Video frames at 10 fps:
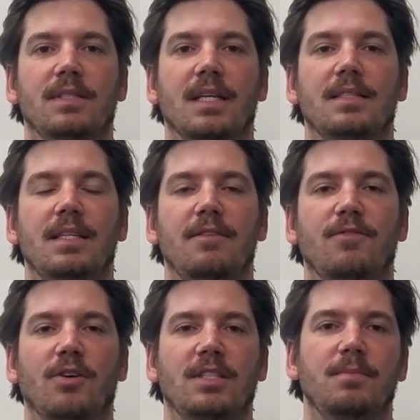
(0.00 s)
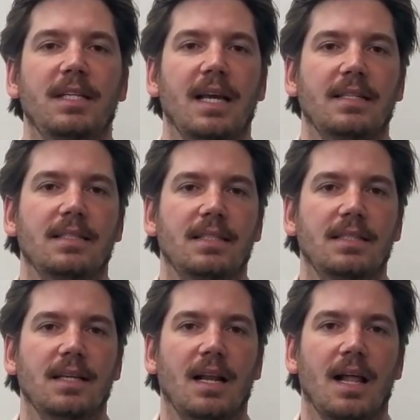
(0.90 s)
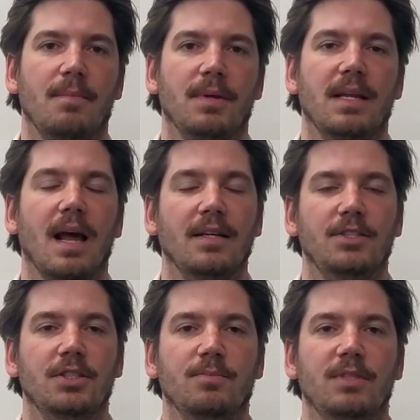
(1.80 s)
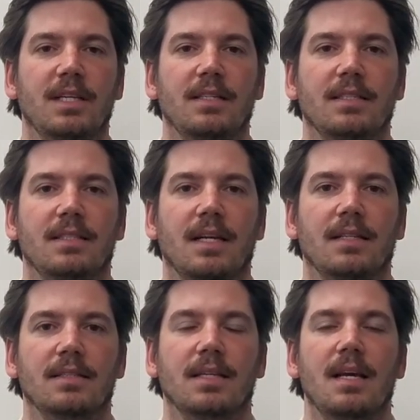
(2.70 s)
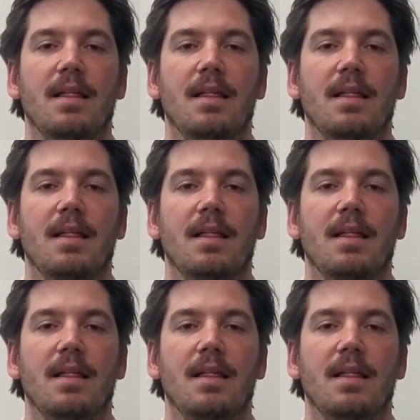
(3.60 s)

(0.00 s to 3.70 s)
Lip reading: and CD4 T-mediated T-cell help in antigen-presenting cells